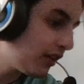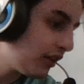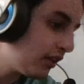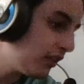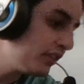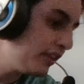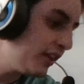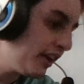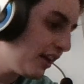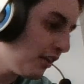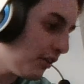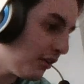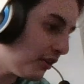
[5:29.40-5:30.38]
now
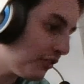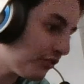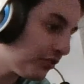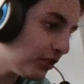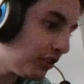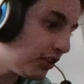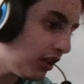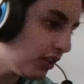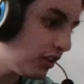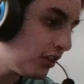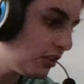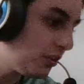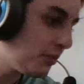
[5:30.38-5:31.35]
for a
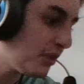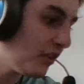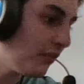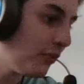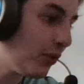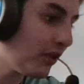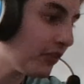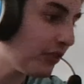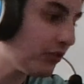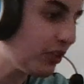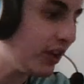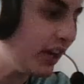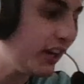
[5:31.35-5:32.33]
little bit more of the
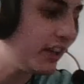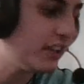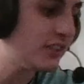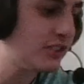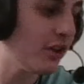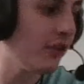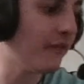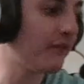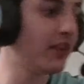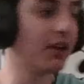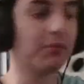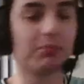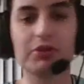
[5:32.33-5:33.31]
variety. So
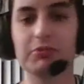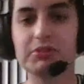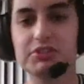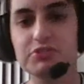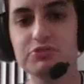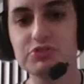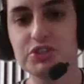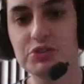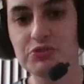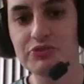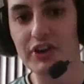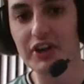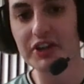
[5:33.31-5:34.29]
Bloom Into You
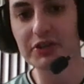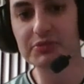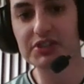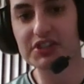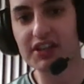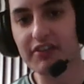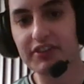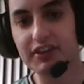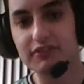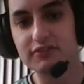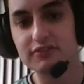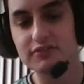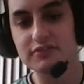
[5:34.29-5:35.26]
Volume 7.
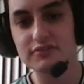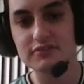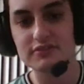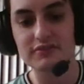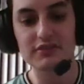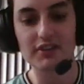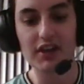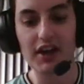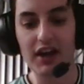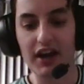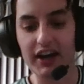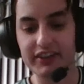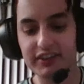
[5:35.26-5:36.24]
I
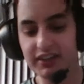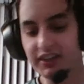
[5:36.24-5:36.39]
think